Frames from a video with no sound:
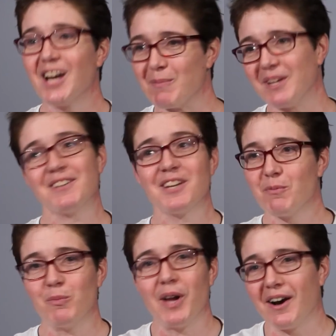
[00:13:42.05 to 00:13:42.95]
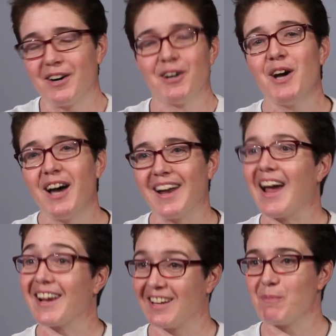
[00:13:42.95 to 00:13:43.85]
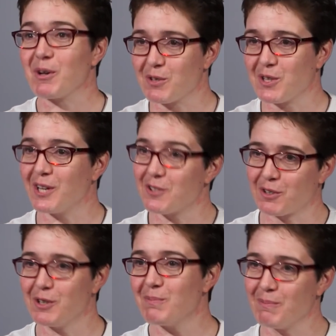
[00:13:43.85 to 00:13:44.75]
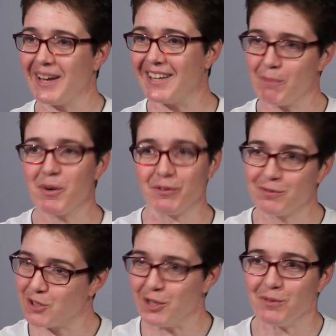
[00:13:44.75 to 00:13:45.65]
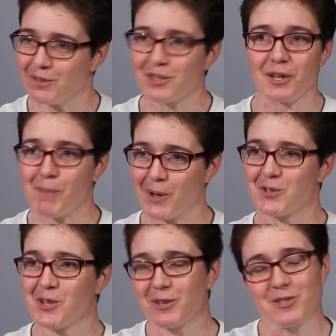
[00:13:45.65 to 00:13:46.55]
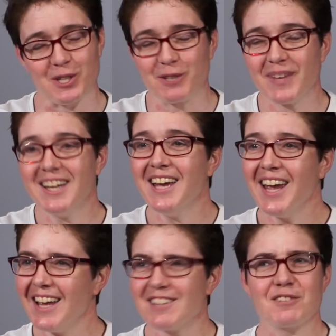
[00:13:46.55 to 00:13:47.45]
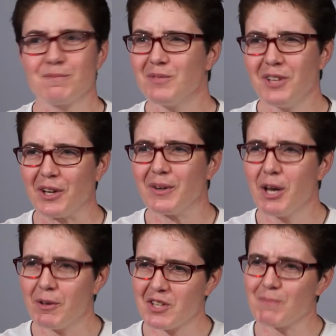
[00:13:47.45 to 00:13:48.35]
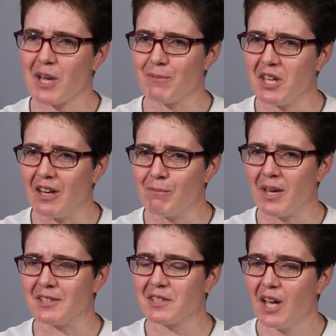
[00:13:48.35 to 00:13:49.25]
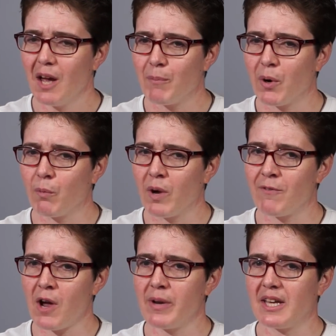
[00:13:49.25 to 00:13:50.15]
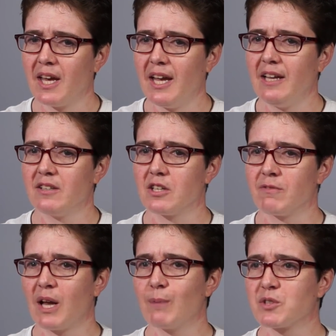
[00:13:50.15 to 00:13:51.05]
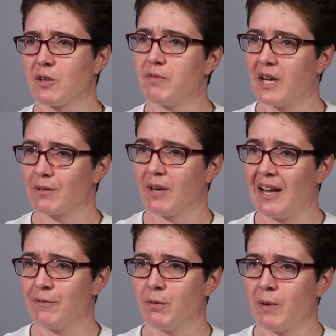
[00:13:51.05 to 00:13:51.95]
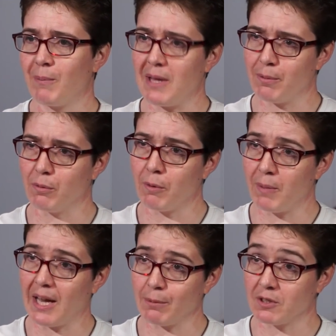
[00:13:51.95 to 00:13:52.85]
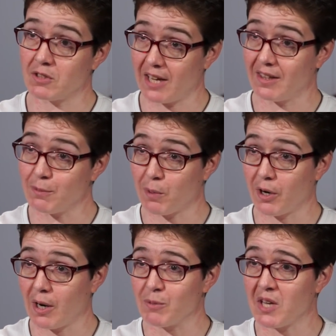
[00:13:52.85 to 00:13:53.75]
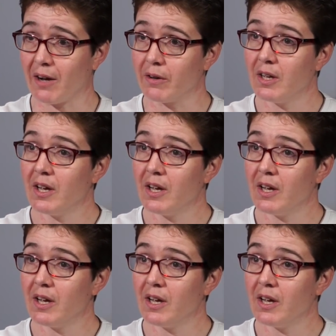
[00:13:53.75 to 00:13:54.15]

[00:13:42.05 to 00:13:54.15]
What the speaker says: I mean, we are an academic research group made up of students and postdocs. So it's, sometimes hit and miss. But we're very keen to develop software to a level where people will be able to take these programs out.